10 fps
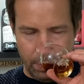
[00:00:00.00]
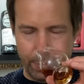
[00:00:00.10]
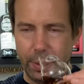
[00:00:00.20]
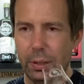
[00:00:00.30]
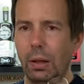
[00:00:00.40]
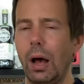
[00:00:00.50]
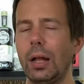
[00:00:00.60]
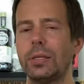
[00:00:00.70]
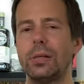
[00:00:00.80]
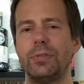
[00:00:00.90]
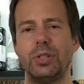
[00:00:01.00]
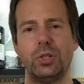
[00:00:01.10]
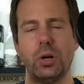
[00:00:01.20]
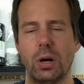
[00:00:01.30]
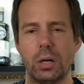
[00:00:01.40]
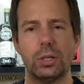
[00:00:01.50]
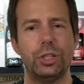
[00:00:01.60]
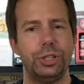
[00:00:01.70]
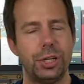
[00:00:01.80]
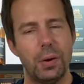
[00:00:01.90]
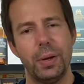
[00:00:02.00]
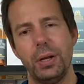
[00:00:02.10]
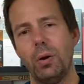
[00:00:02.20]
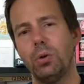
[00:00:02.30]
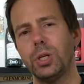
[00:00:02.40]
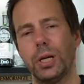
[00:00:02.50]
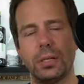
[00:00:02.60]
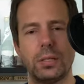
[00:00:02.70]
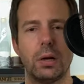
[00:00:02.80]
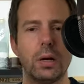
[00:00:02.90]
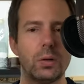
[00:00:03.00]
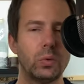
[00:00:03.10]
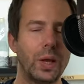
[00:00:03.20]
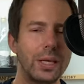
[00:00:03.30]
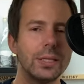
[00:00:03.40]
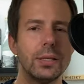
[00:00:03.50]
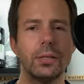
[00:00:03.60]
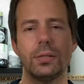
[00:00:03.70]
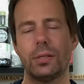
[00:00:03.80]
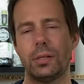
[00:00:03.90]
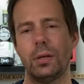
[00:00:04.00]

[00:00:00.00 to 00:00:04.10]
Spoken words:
But lots of dark sherry notes. We got dark raisins.